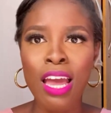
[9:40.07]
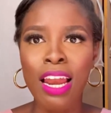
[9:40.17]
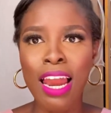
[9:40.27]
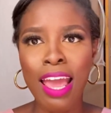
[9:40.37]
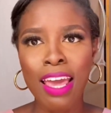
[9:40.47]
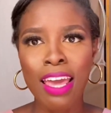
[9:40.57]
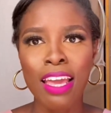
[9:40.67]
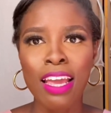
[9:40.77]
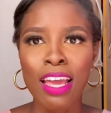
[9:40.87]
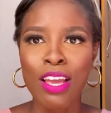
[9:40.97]
Like,
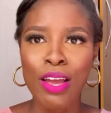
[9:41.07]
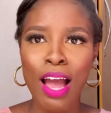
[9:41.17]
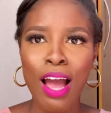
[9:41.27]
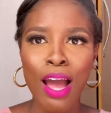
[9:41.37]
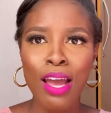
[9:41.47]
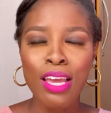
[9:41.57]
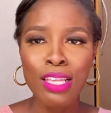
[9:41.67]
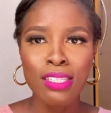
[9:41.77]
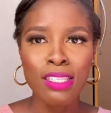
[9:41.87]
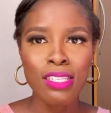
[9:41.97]

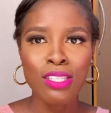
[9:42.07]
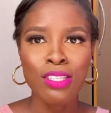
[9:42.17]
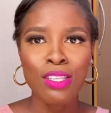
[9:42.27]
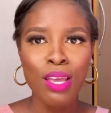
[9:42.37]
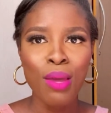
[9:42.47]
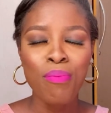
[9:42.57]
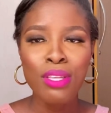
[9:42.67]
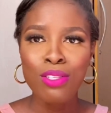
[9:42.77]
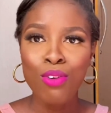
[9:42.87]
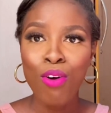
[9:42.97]
it is a
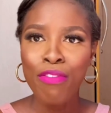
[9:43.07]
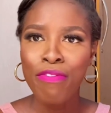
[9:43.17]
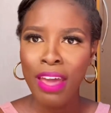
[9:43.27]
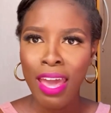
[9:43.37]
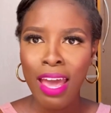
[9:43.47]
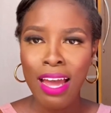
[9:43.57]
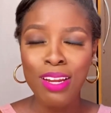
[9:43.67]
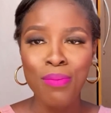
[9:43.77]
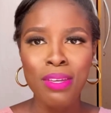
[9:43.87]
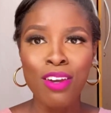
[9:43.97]
bit unfair and
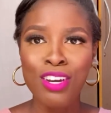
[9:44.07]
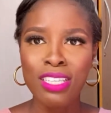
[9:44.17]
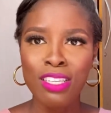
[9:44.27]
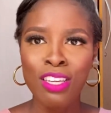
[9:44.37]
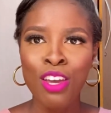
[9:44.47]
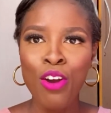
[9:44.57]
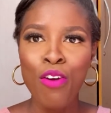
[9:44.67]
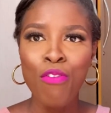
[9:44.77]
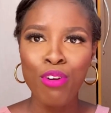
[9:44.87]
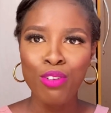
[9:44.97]
a bit crazy
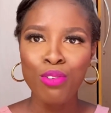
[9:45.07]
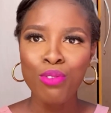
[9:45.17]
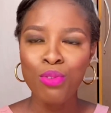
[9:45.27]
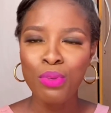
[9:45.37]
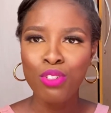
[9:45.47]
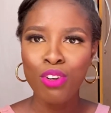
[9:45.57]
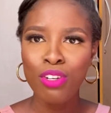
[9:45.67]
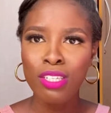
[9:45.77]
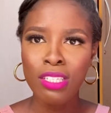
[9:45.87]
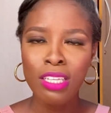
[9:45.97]
for you to be
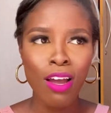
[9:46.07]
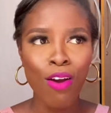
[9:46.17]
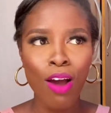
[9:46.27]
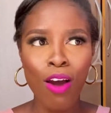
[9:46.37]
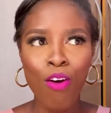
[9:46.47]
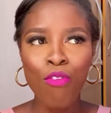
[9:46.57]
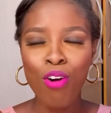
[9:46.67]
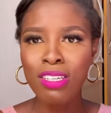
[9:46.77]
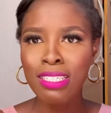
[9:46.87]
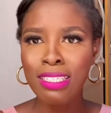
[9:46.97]
judged of
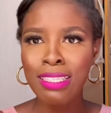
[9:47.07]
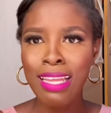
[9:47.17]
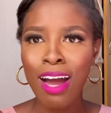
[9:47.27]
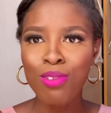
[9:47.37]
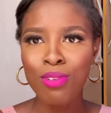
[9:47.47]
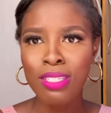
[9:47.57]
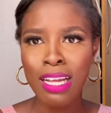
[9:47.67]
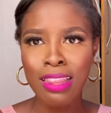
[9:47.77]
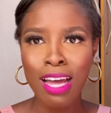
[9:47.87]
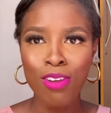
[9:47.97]
all the thousands
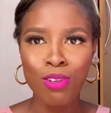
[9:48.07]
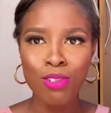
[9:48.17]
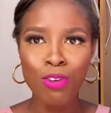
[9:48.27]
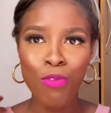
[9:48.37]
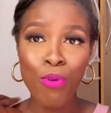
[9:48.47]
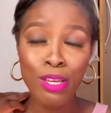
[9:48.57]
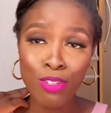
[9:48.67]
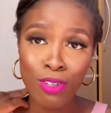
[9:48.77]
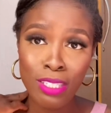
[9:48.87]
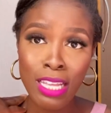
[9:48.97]
and thousands of
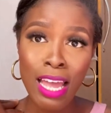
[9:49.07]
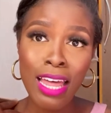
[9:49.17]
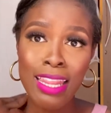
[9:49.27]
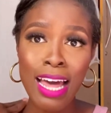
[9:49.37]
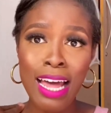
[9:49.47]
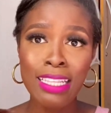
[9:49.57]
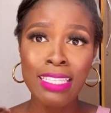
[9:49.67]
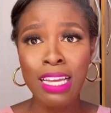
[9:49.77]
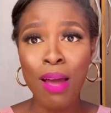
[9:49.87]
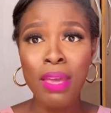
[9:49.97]
questions that
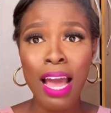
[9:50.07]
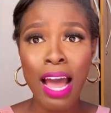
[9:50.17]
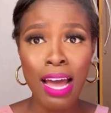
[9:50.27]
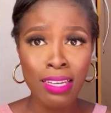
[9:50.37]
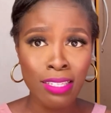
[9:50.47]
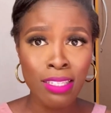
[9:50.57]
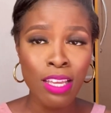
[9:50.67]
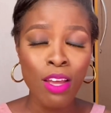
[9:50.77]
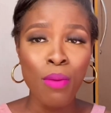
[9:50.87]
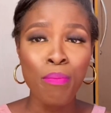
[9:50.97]
can be asked
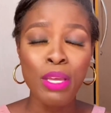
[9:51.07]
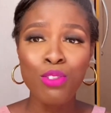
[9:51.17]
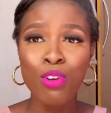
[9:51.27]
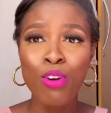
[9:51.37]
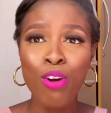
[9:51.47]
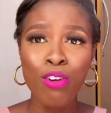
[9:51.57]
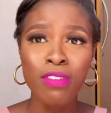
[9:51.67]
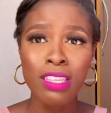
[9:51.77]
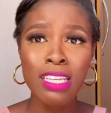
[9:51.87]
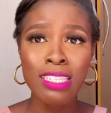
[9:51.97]
based on all of the
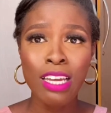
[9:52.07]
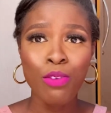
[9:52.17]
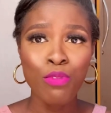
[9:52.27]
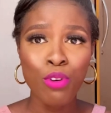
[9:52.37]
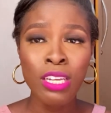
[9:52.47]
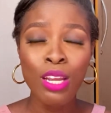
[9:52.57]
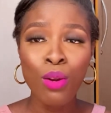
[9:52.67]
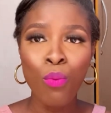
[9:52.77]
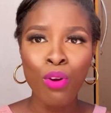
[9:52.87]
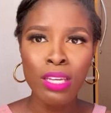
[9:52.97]
things that you've done
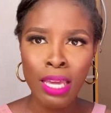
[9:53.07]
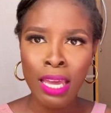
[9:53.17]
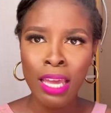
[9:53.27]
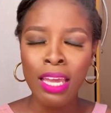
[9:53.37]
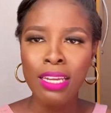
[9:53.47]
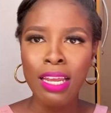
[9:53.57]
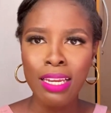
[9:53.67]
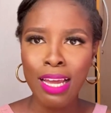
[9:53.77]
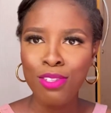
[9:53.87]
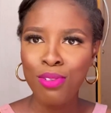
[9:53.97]
in 1 year, then
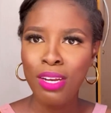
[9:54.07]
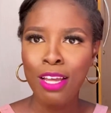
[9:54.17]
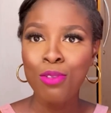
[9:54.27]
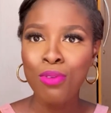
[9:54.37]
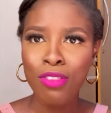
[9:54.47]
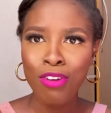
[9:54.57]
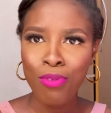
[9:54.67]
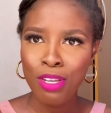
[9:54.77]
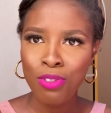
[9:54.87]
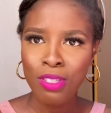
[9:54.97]
they ask you like 2-3
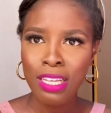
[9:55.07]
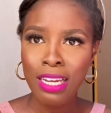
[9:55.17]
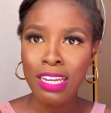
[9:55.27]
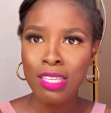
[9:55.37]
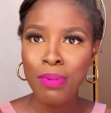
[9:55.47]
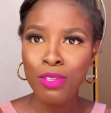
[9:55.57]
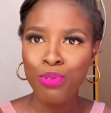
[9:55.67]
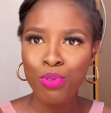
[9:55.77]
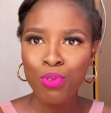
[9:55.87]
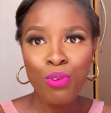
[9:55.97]
questions and they expect you
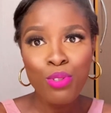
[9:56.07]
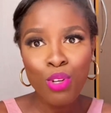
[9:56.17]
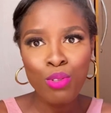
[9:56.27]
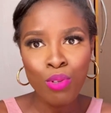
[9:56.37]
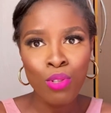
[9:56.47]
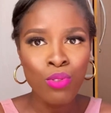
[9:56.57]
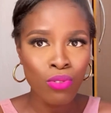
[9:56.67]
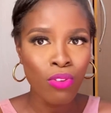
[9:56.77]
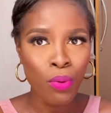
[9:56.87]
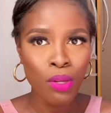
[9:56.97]
to know just those
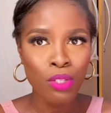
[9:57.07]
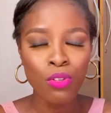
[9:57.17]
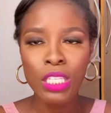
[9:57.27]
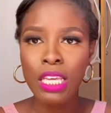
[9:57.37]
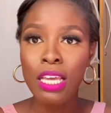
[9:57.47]
2-3 questions.